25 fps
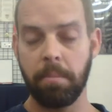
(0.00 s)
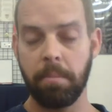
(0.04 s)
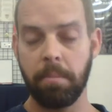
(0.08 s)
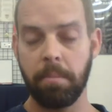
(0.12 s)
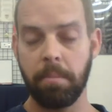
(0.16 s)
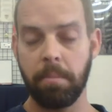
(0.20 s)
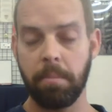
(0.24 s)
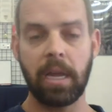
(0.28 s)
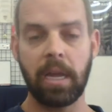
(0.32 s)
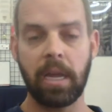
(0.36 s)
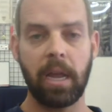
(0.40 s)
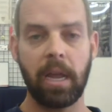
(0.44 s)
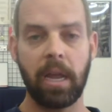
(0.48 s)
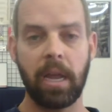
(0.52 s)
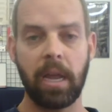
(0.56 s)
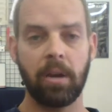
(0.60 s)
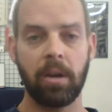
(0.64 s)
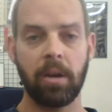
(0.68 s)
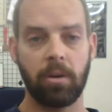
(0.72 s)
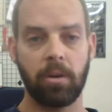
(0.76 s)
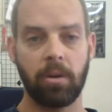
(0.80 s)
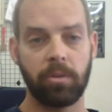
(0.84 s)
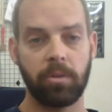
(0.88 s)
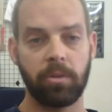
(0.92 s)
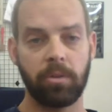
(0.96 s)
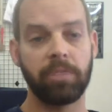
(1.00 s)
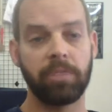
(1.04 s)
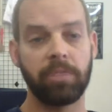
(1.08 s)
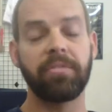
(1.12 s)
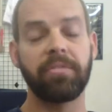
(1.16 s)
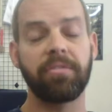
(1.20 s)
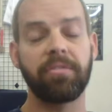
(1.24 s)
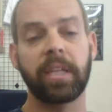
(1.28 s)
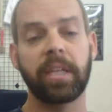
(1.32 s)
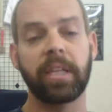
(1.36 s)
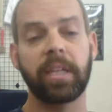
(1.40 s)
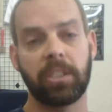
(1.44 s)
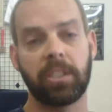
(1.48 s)
may get
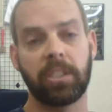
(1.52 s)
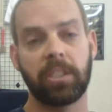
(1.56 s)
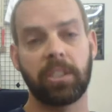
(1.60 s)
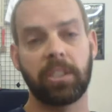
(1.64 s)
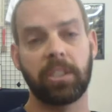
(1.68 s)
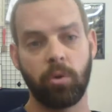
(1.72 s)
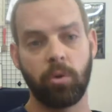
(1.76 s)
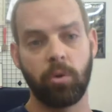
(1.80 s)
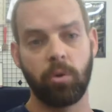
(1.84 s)
defensive